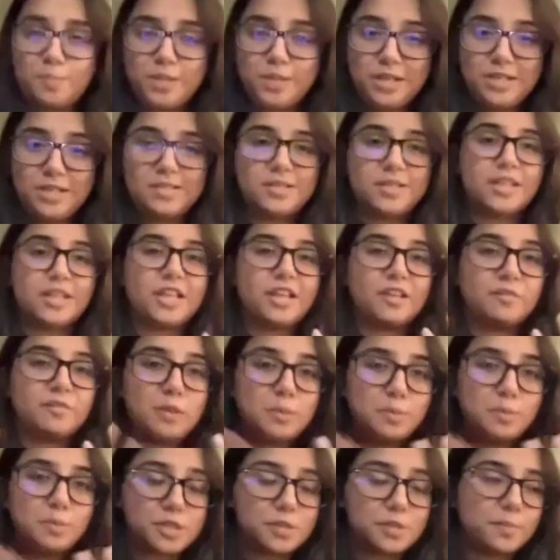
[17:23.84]
peace. It gave
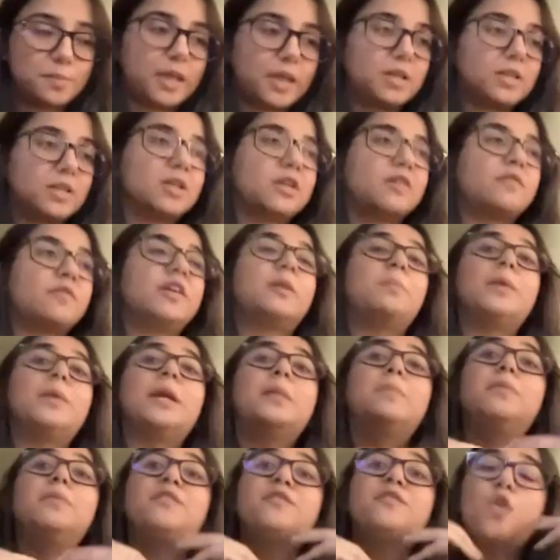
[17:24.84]
me perspective. It
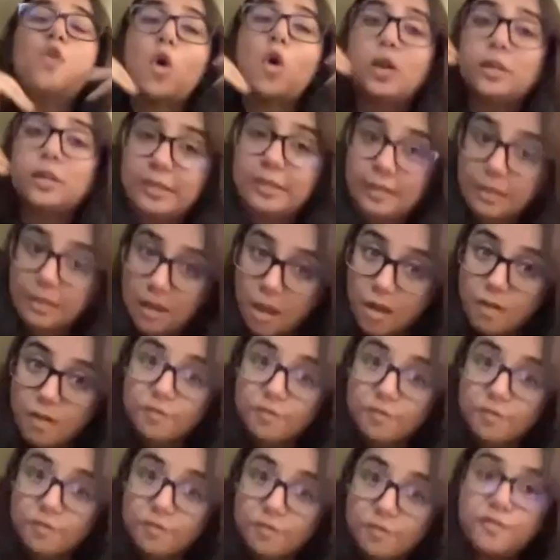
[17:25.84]
made me fall in
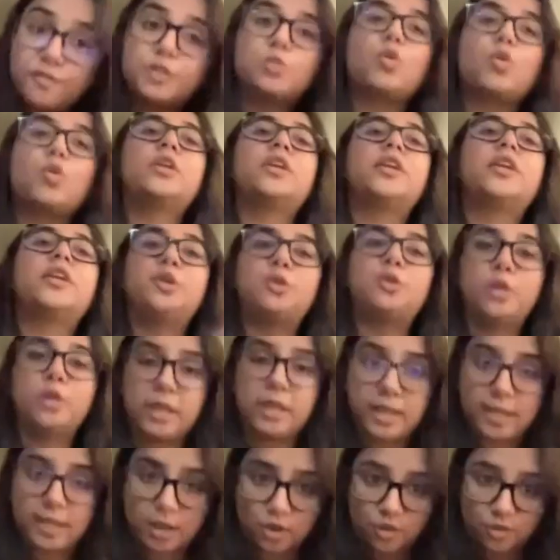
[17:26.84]
love with wanting to
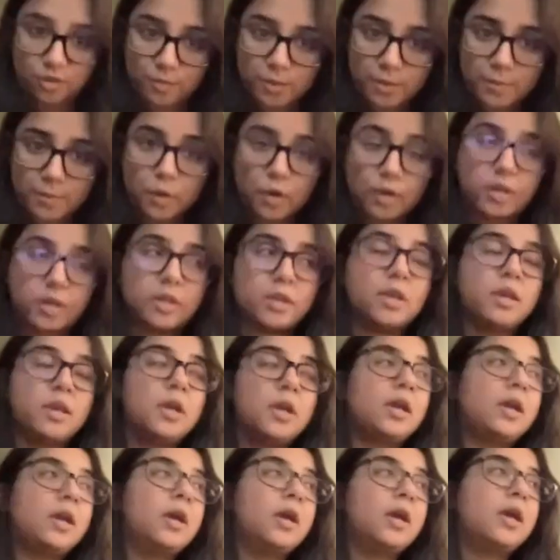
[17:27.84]
take care of my body
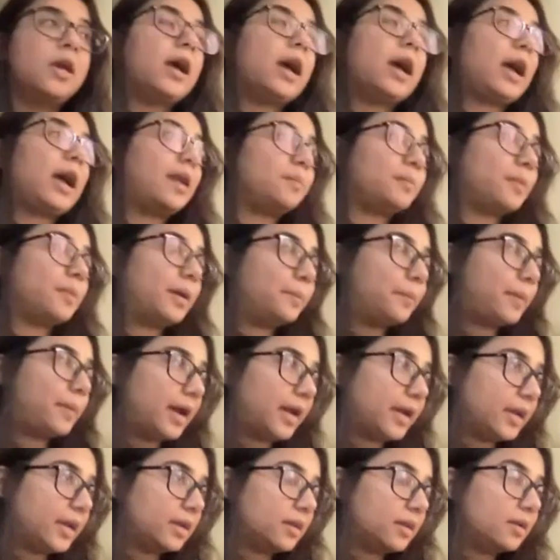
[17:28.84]
and my
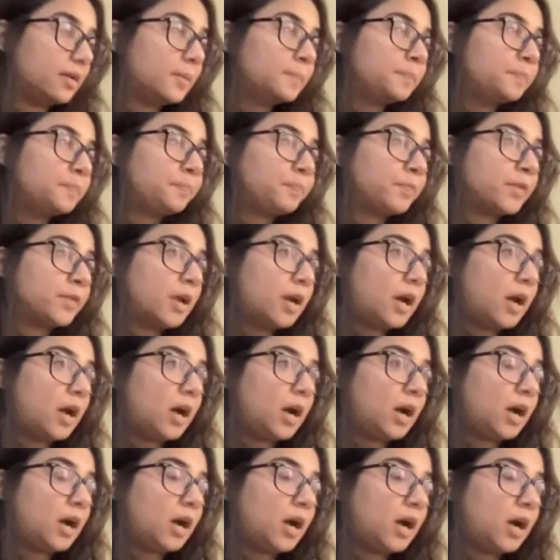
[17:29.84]
mind.
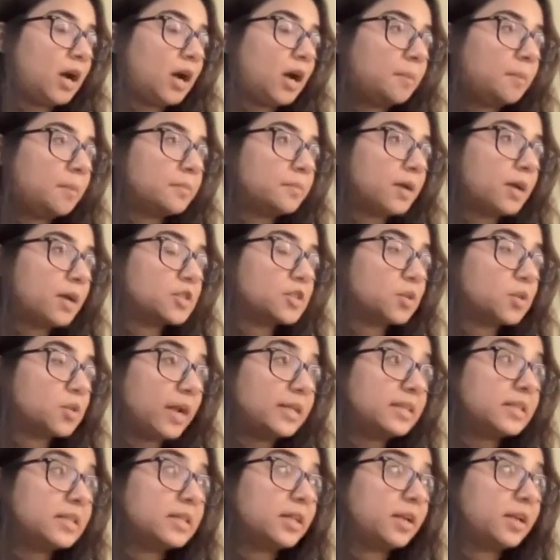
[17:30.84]
So
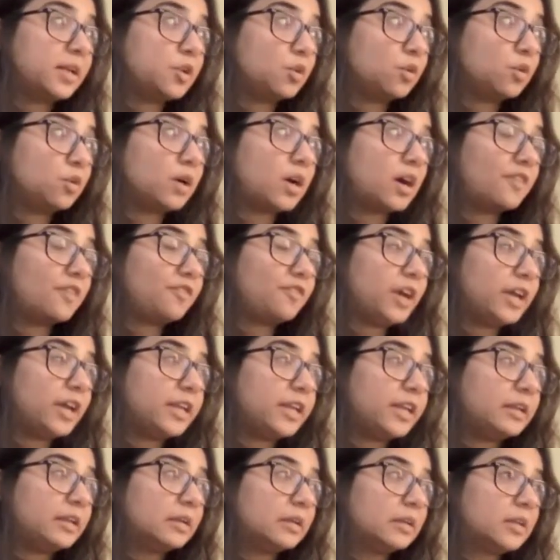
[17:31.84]
I did yoga
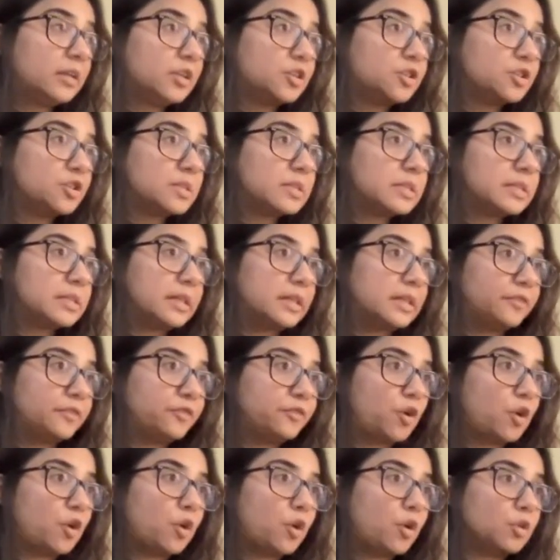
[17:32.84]
very religiously
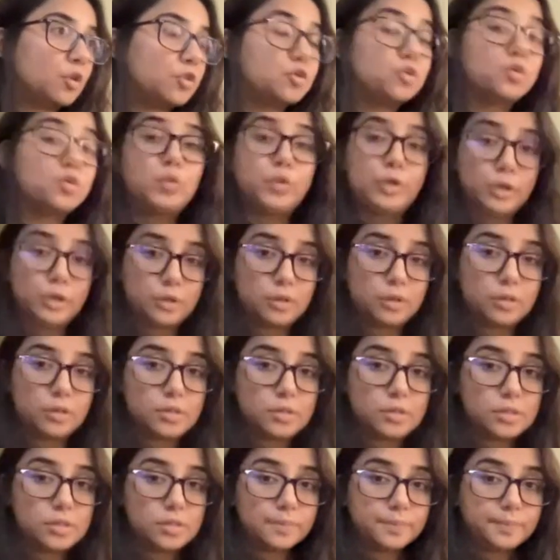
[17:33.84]
for 2
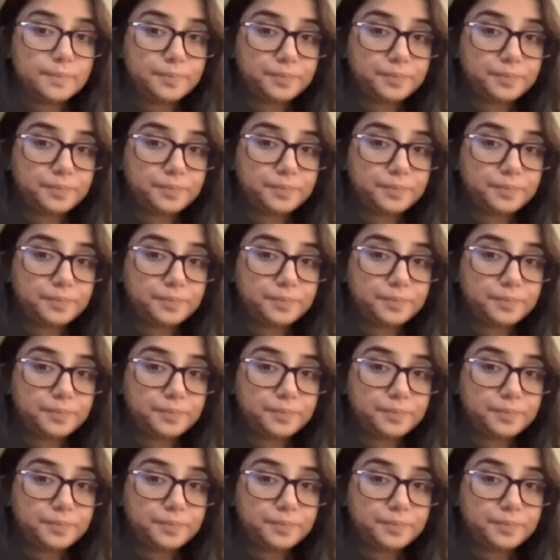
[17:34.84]
years,